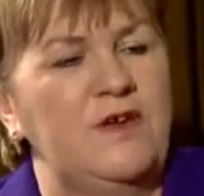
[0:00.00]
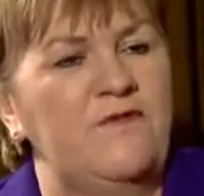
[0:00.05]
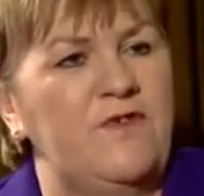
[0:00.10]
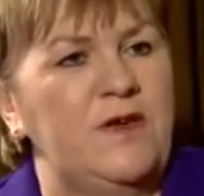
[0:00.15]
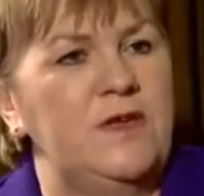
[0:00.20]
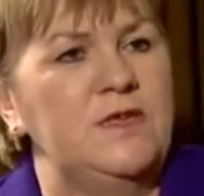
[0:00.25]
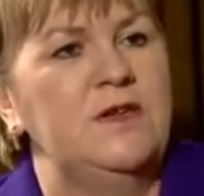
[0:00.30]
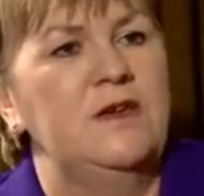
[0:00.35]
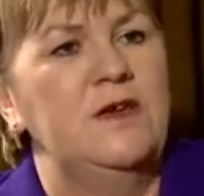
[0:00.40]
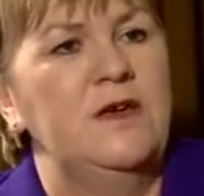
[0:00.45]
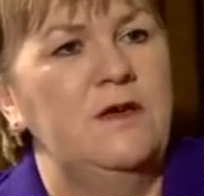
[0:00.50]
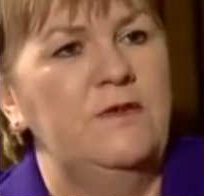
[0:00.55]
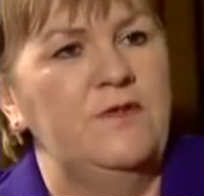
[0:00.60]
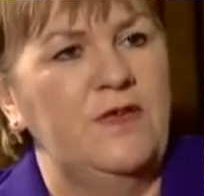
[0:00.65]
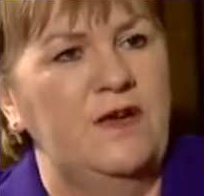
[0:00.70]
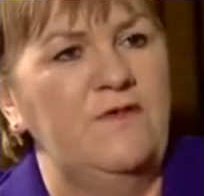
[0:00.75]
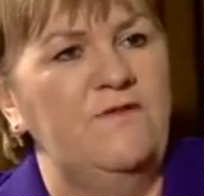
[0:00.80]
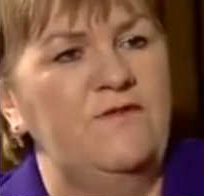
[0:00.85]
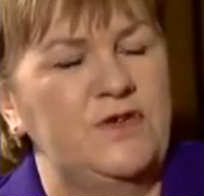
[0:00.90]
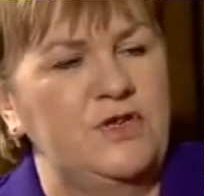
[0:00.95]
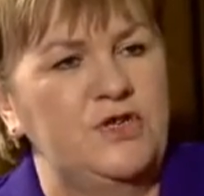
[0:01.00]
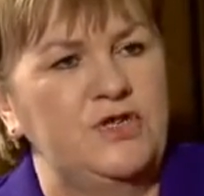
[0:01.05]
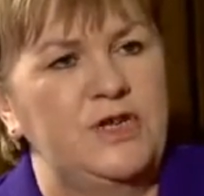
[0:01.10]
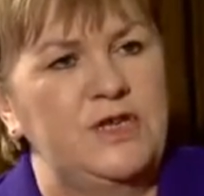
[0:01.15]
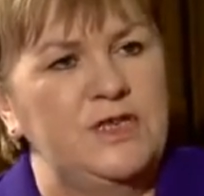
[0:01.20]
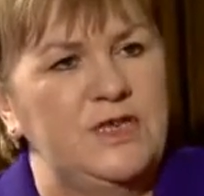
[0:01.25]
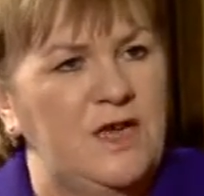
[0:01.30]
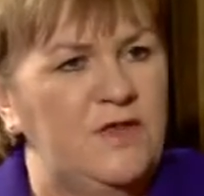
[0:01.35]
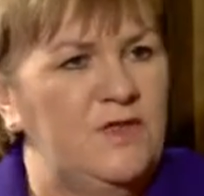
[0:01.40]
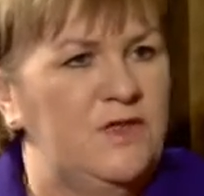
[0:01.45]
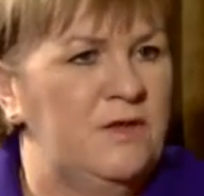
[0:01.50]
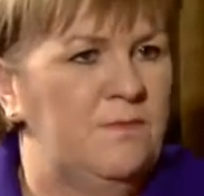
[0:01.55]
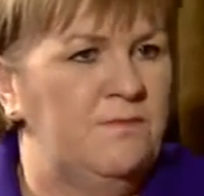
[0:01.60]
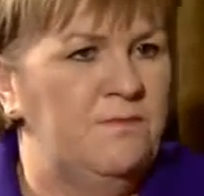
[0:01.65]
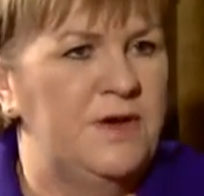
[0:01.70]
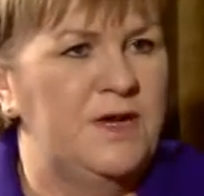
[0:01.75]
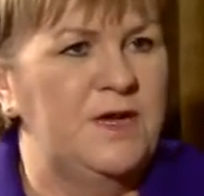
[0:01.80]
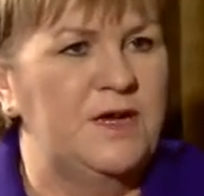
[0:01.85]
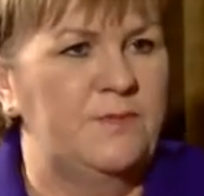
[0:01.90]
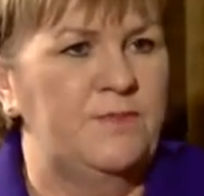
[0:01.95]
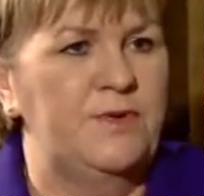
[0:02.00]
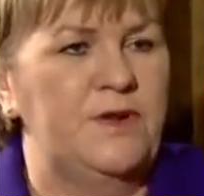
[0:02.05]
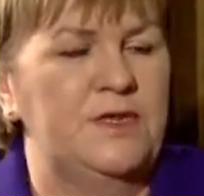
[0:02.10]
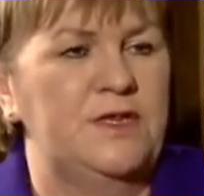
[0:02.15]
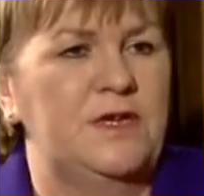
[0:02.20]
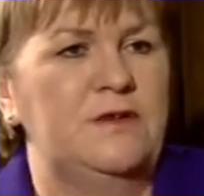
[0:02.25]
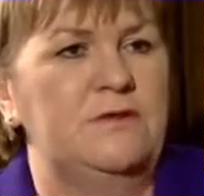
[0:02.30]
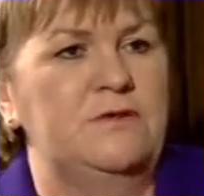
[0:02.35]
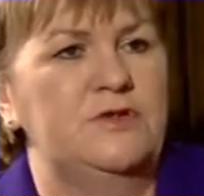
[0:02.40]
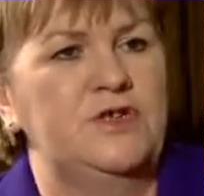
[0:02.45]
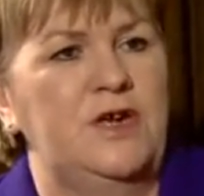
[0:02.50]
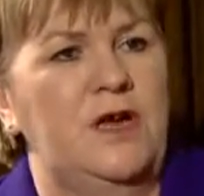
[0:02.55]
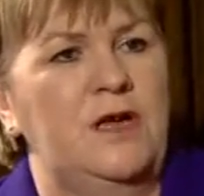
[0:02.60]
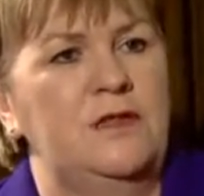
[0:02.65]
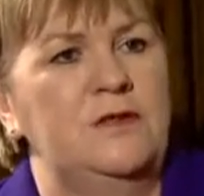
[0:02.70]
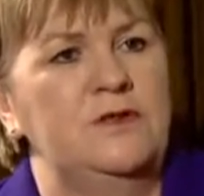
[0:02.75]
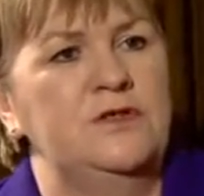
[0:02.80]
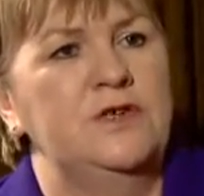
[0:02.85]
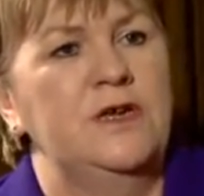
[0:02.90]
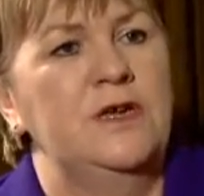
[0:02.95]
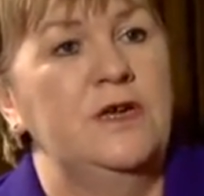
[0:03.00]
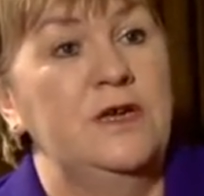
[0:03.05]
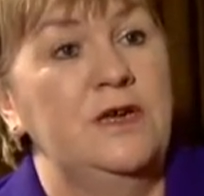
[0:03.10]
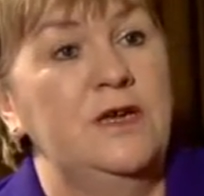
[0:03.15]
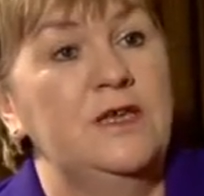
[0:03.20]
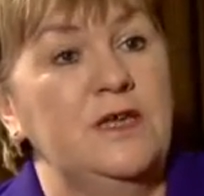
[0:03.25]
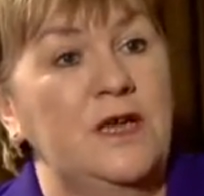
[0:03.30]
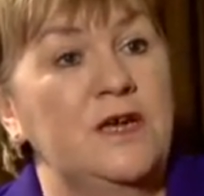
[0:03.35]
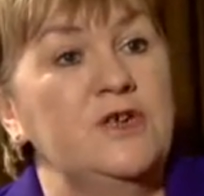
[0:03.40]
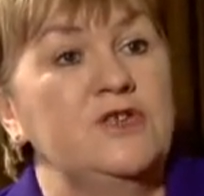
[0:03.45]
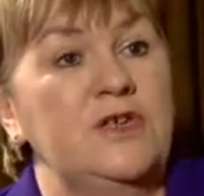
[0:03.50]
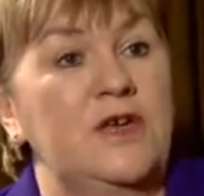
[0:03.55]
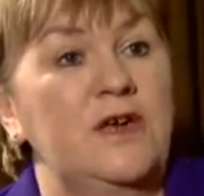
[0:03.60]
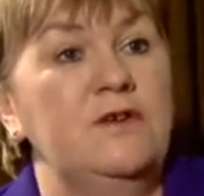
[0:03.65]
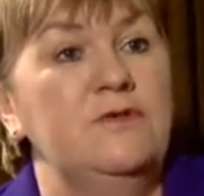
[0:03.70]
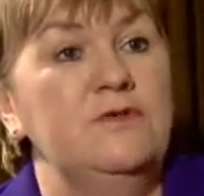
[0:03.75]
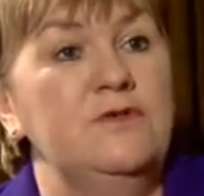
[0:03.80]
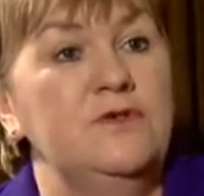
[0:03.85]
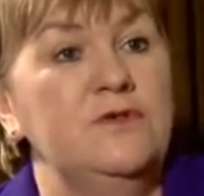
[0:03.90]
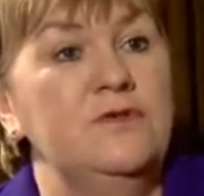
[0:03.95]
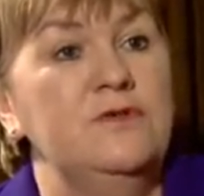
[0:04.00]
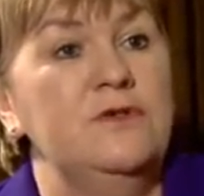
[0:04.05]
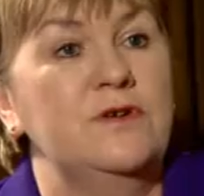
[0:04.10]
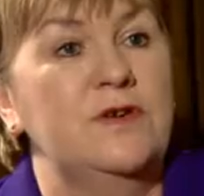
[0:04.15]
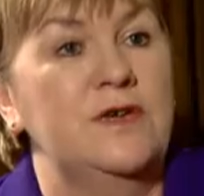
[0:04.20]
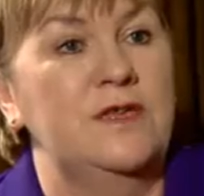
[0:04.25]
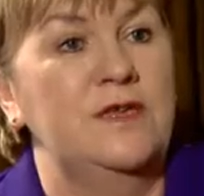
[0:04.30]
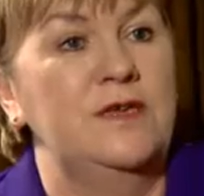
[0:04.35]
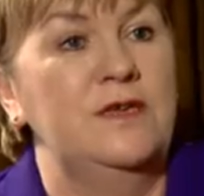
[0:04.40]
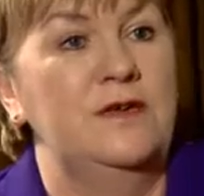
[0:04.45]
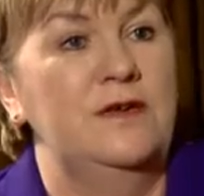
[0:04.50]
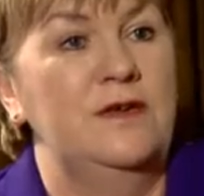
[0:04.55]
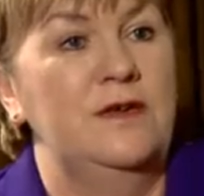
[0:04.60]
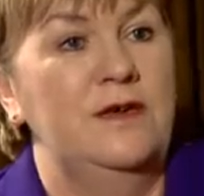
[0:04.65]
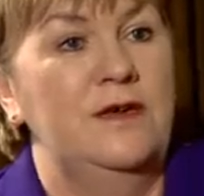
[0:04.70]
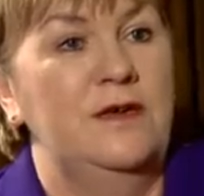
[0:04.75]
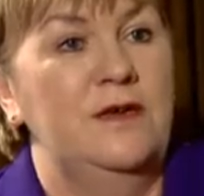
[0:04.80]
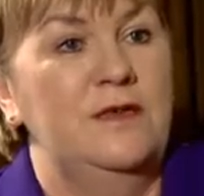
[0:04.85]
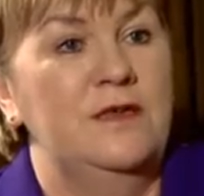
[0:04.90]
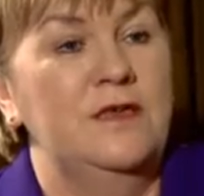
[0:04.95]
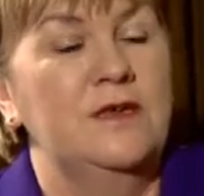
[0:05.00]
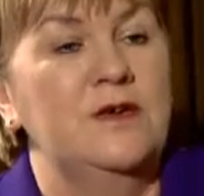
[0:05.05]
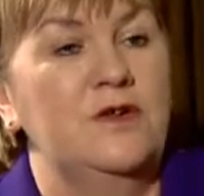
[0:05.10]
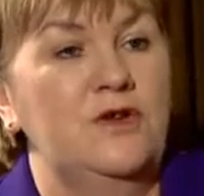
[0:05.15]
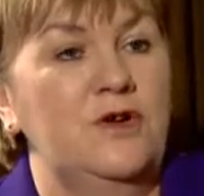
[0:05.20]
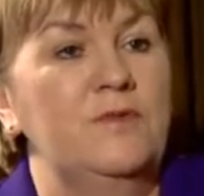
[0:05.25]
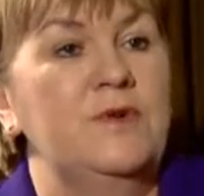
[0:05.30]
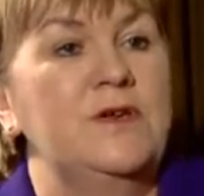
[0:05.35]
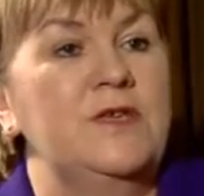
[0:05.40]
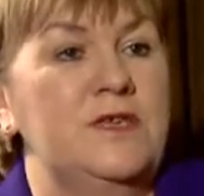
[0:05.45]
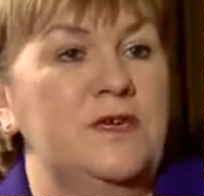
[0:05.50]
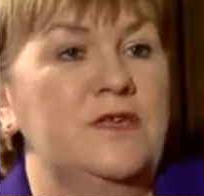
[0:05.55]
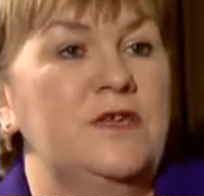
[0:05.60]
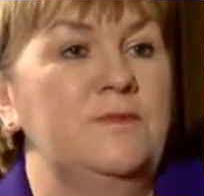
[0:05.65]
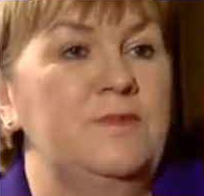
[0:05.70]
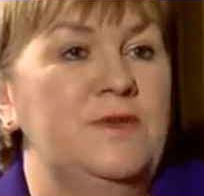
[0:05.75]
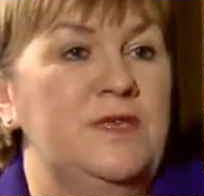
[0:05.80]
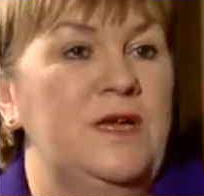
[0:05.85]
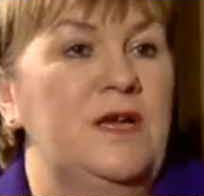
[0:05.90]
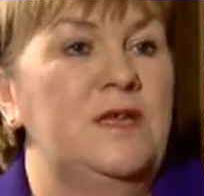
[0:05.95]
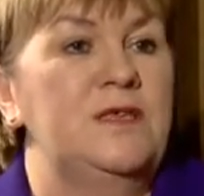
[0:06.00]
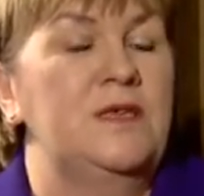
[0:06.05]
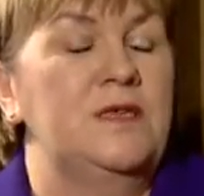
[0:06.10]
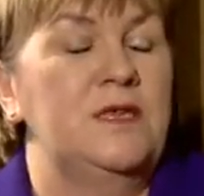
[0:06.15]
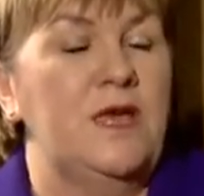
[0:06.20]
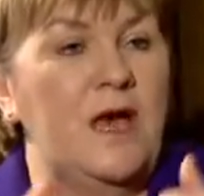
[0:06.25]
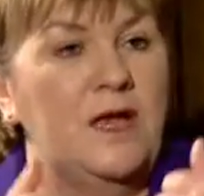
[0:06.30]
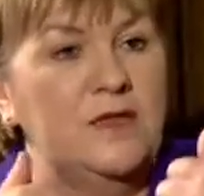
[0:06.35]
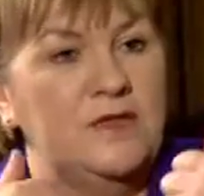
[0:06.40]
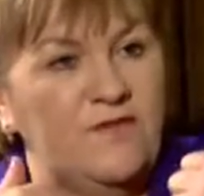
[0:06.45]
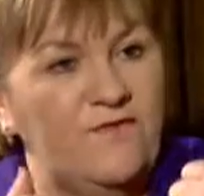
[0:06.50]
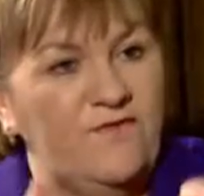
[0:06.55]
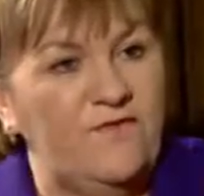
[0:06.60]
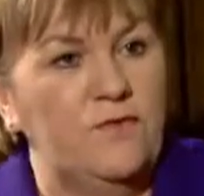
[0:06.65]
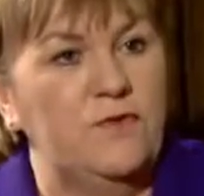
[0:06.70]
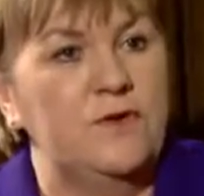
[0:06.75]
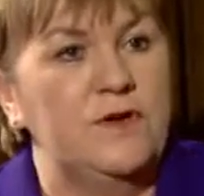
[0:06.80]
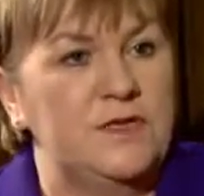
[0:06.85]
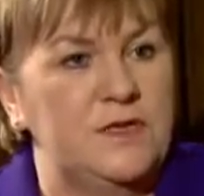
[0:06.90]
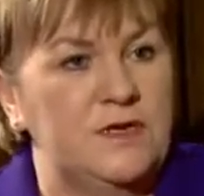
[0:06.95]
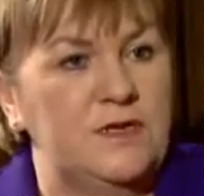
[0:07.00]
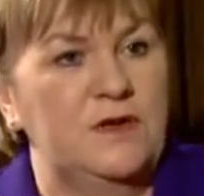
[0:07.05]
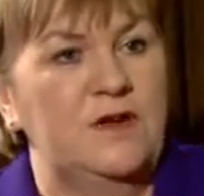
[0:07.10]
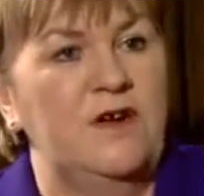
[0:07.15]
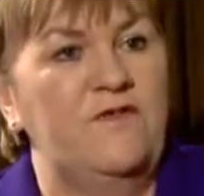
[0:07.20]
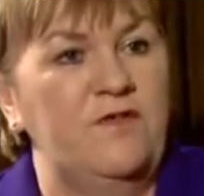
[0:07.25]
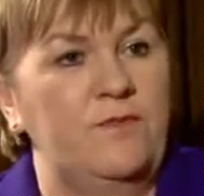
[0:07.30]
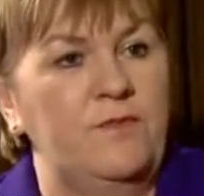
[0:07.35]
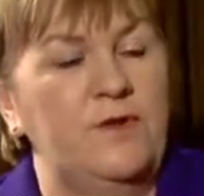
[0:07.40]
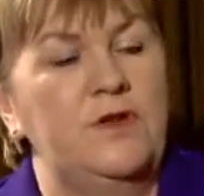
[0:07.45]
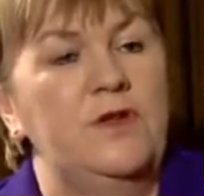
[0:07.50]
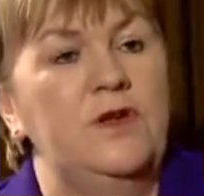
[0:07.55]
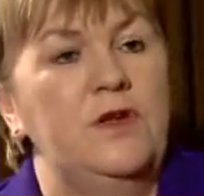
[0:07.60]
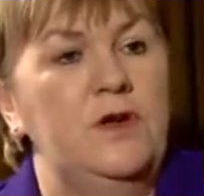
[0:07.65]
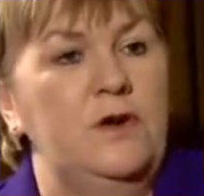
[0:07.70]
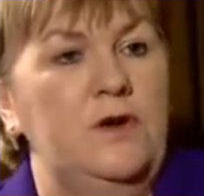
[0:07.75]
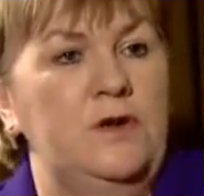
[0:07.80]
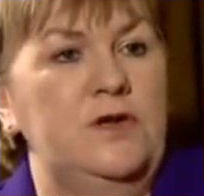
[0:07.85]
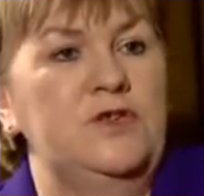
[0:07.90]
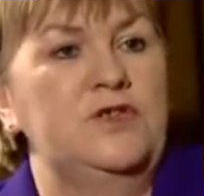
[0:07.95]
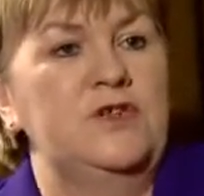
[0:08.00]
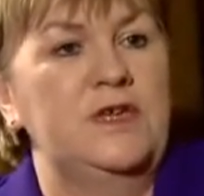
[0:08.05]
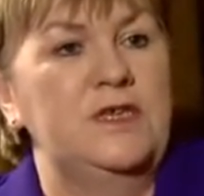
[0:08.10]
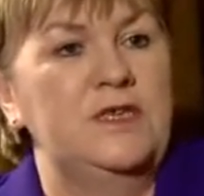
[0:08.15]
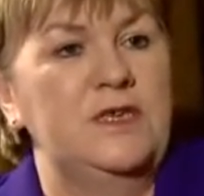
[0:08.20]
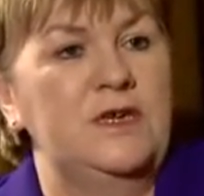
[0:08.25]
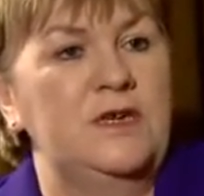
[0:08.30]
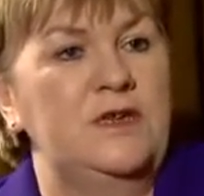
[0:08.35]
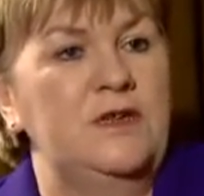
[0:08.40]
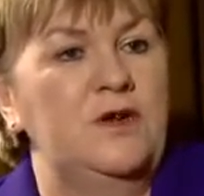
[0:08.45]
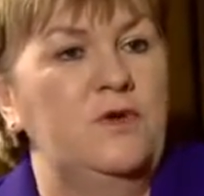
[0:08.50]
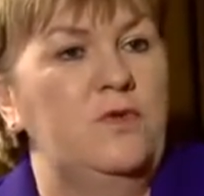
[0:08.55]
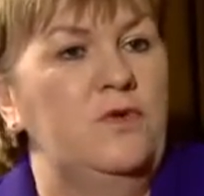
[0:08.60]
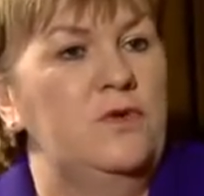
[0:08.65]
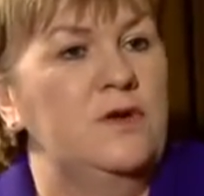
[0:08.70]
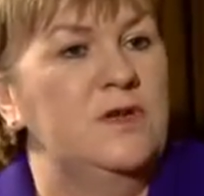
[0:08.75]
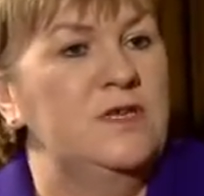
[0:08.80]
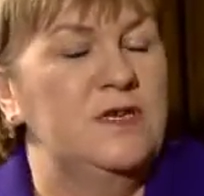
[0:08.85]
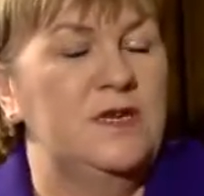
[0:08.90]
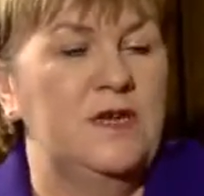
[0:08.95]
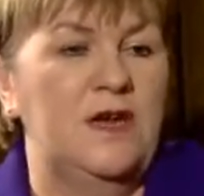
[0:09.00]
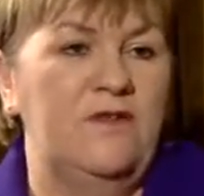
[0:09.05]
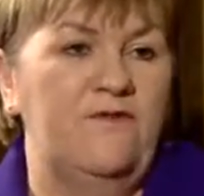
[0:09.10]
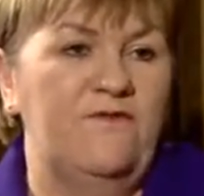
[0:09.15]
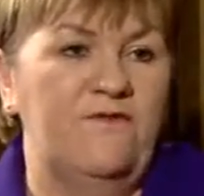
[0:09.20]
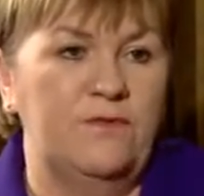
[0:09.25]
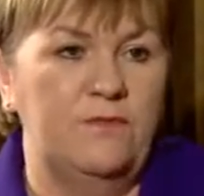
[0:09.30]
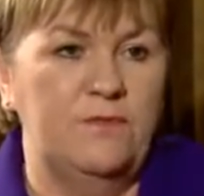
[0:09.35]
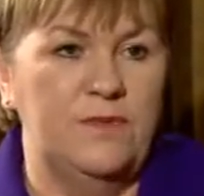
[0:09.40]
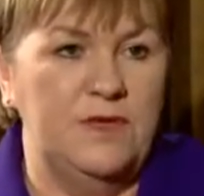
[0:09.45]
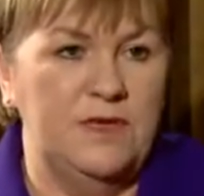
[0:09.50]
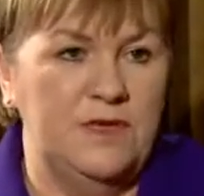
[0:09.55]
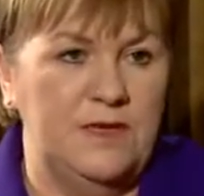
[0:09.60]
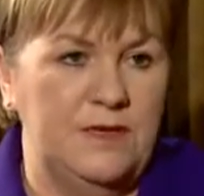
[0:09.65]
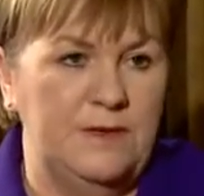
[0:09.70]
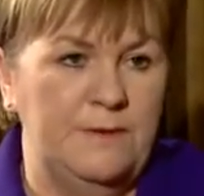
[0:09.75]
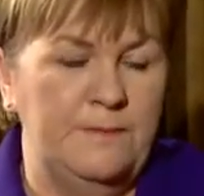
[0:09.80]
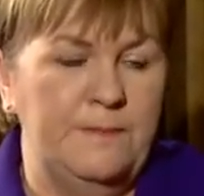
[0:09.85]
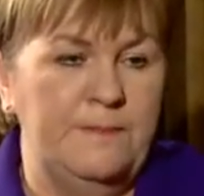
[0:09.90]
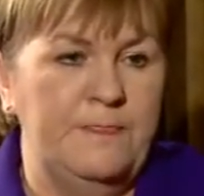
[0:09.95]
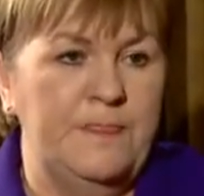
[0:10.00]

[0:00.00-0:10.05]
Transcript: I find that frustrating. I think the bigger political challenge is actually how do you create economic circumstances and a focus in government on addressing inequality. And for me,